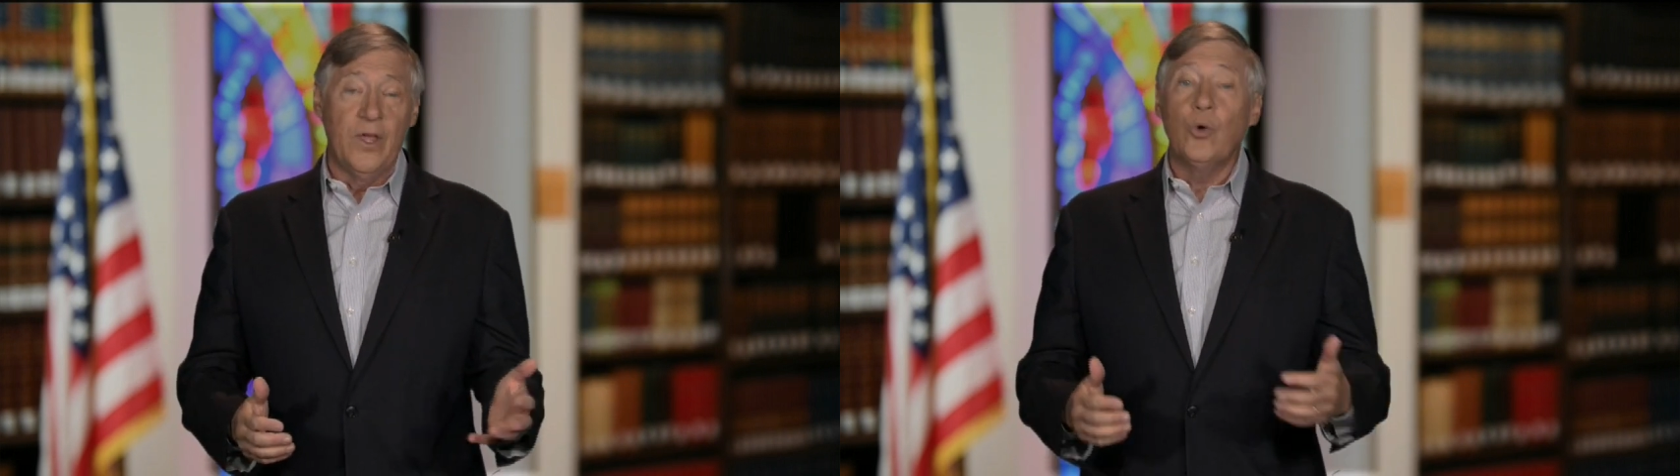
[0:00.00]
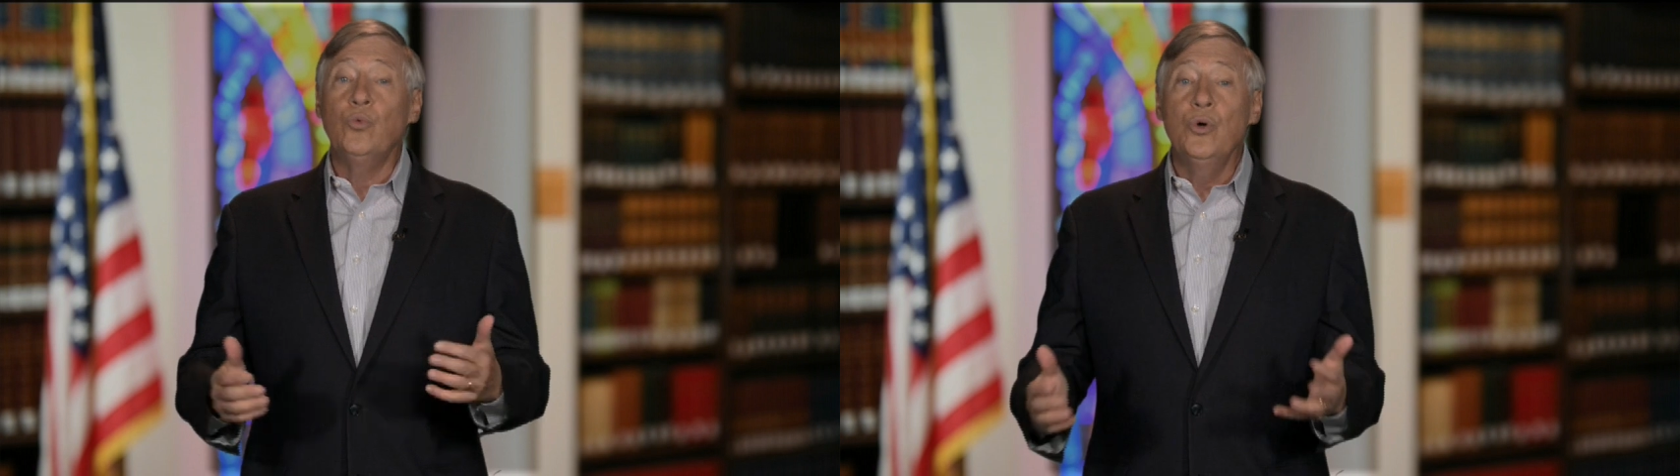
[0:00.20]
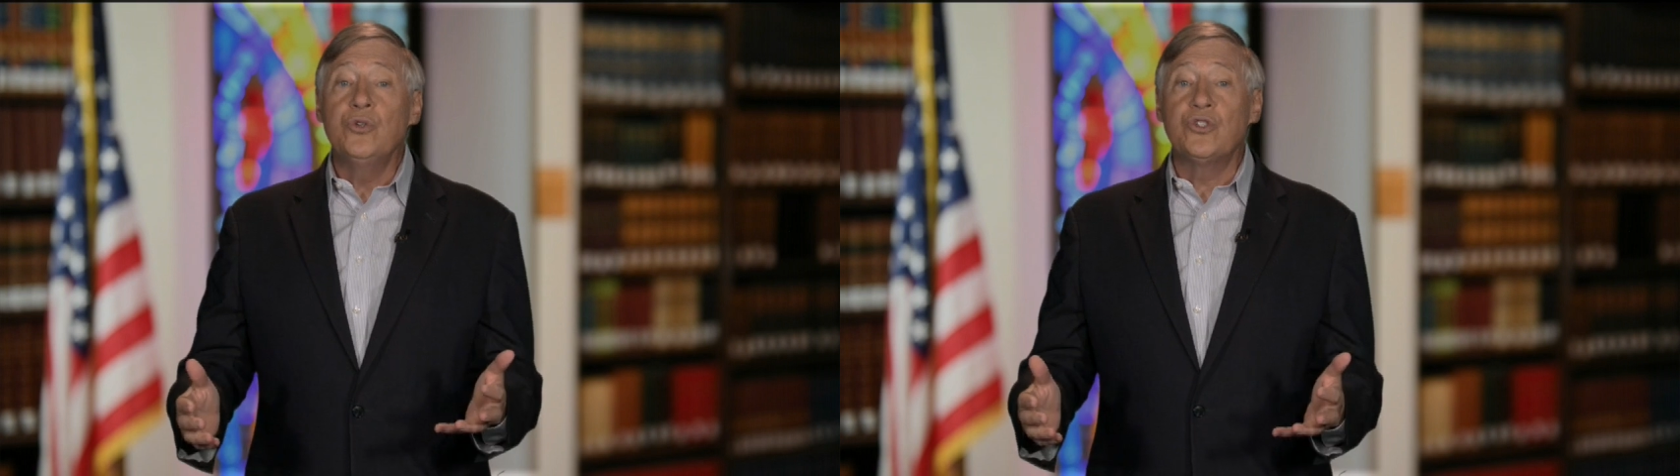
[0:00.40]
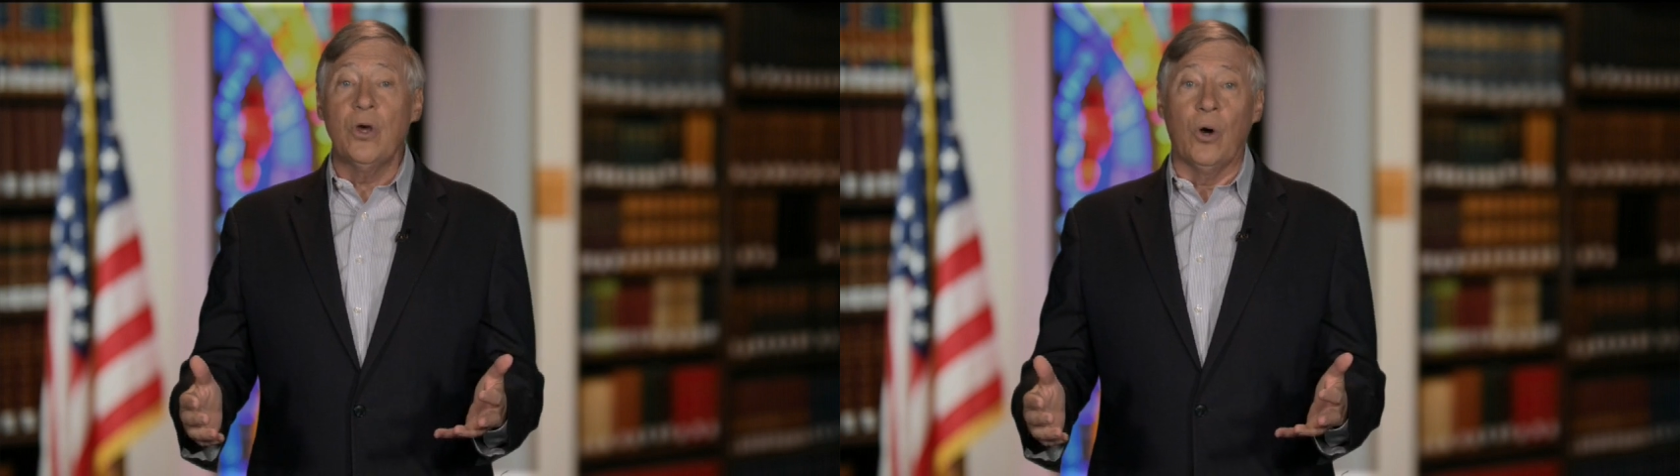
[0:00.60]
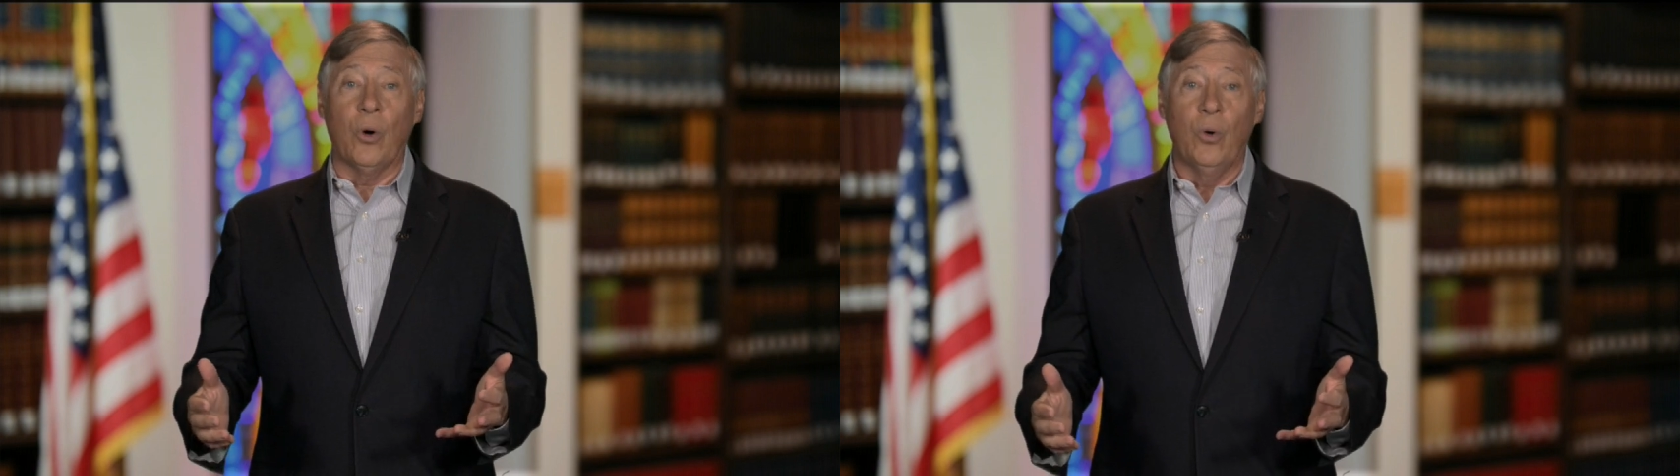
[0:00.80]

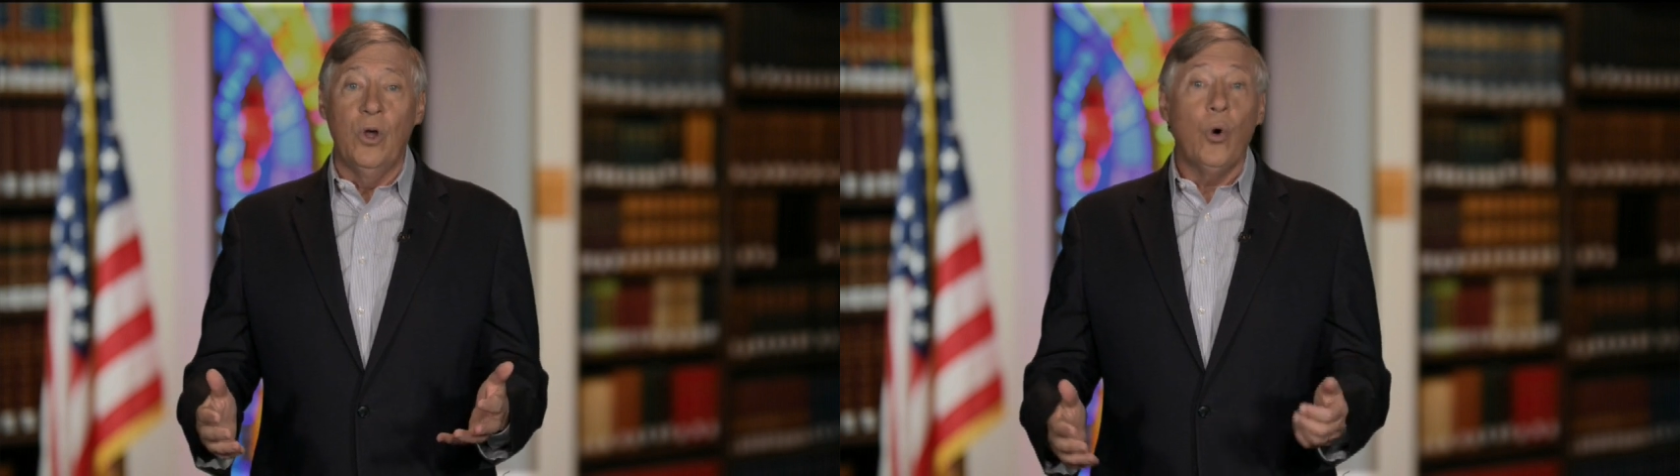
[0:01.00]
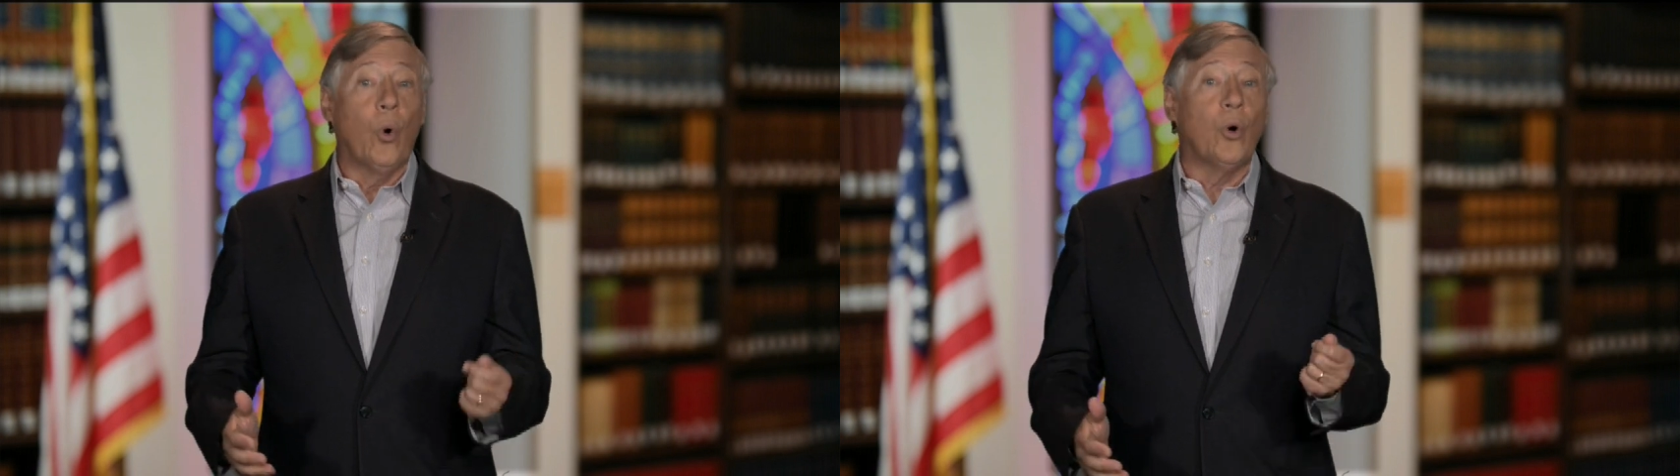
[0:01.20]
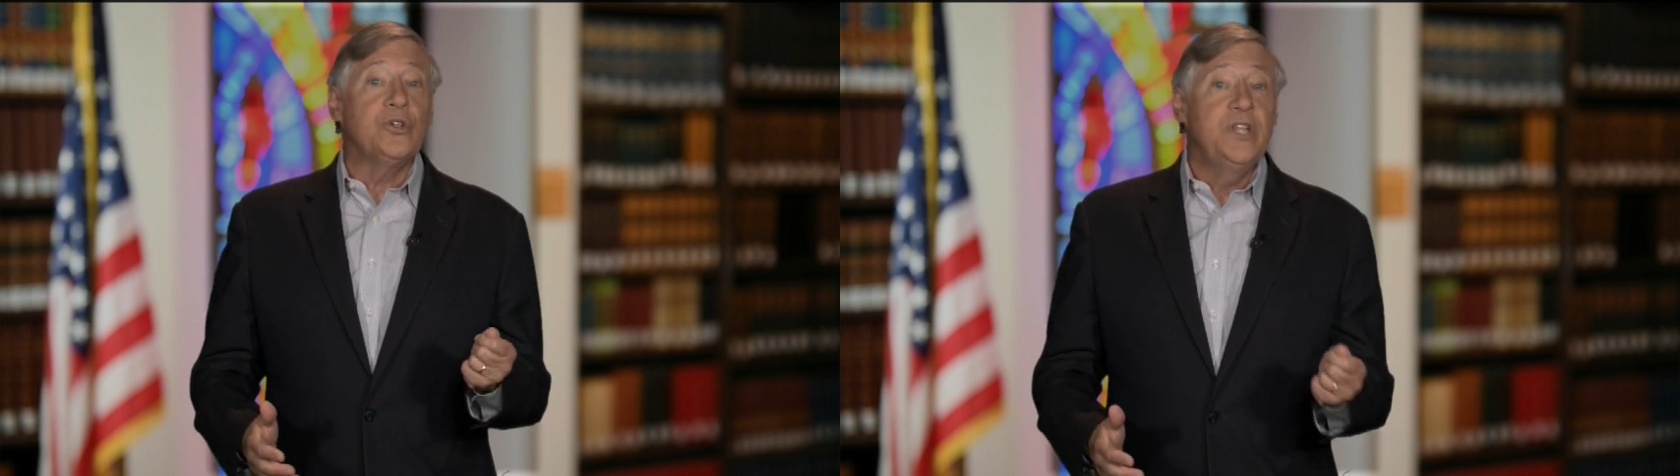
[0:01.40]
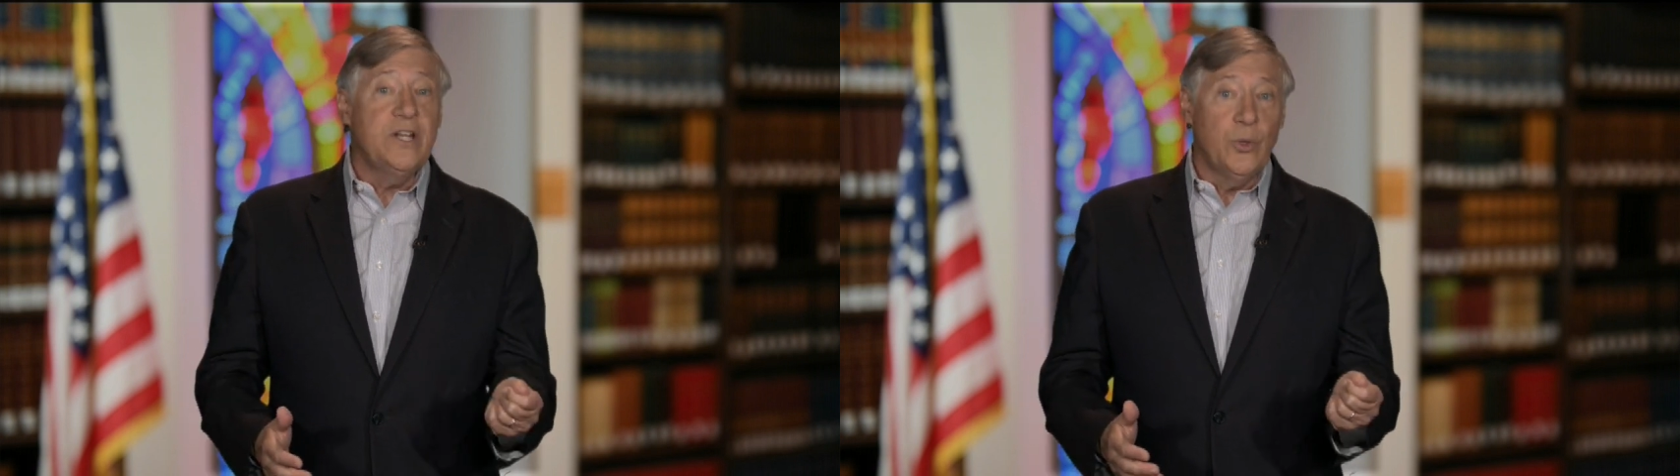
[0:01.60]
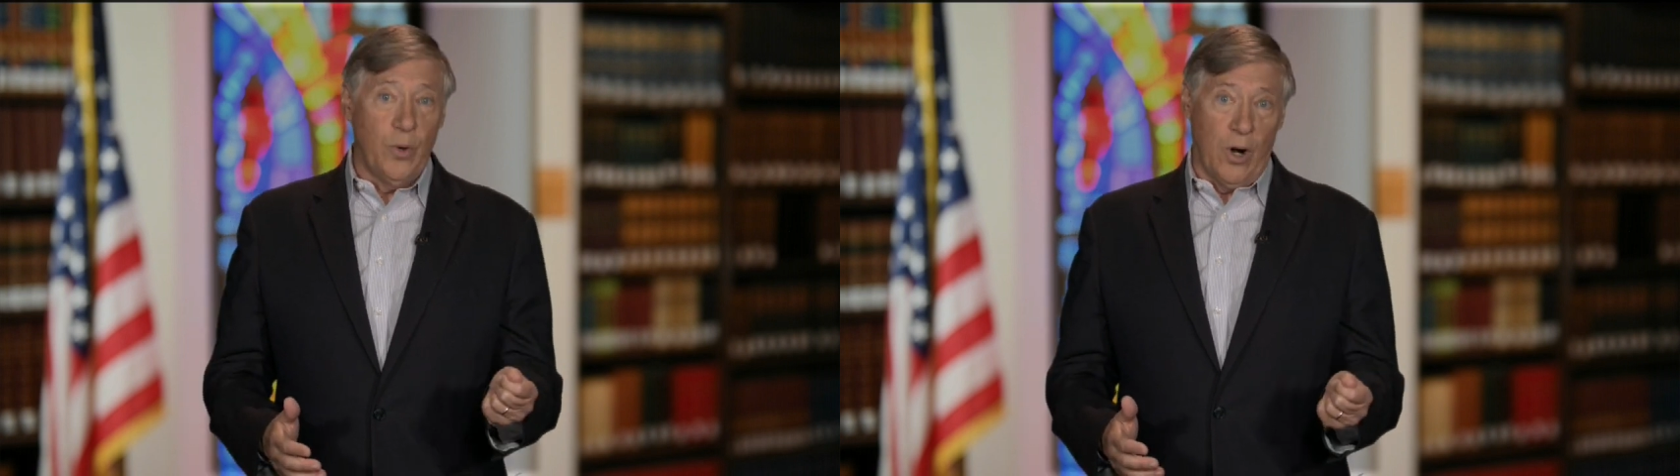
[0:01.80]
Rousseau, or
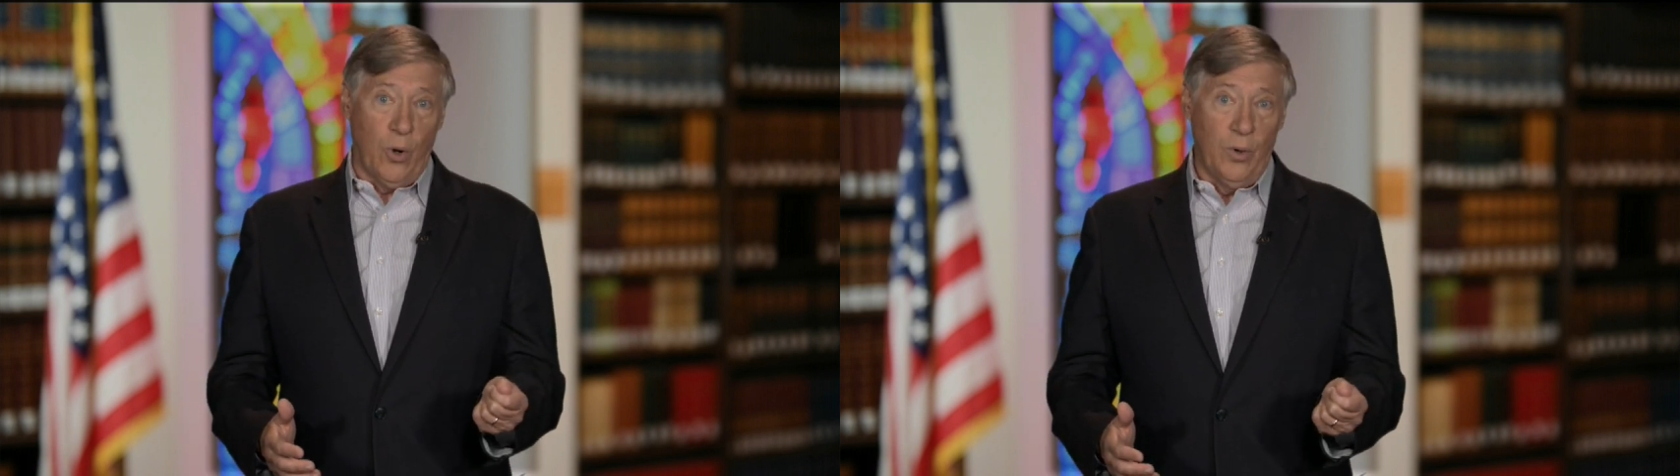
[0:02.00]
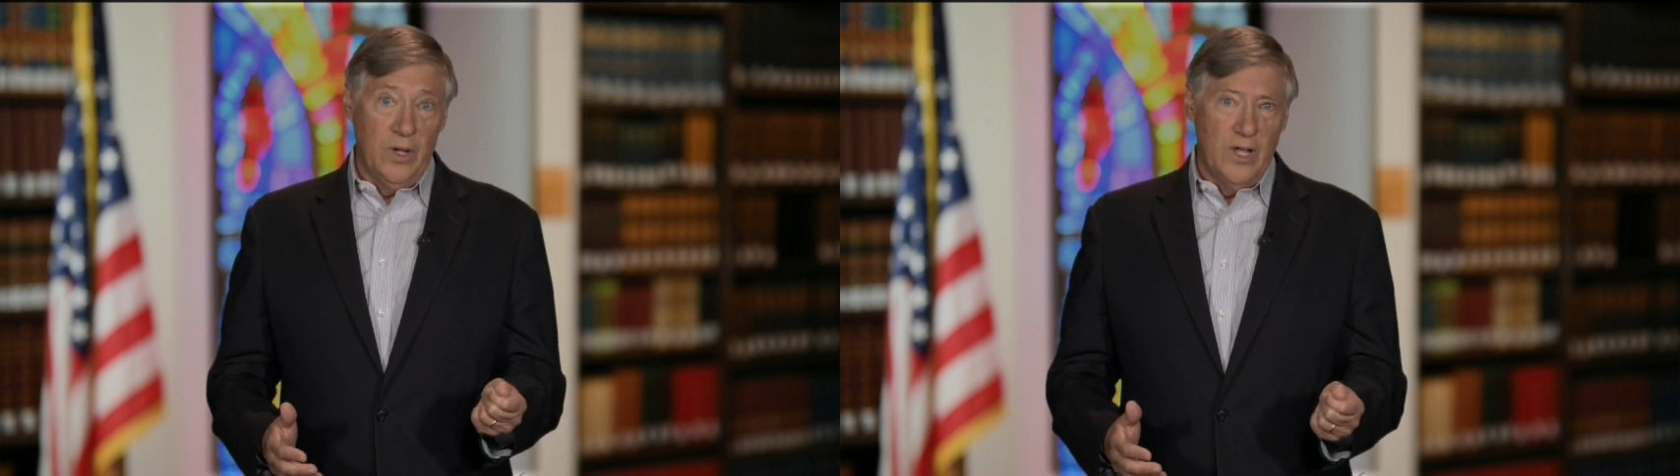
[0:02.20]
Diderot,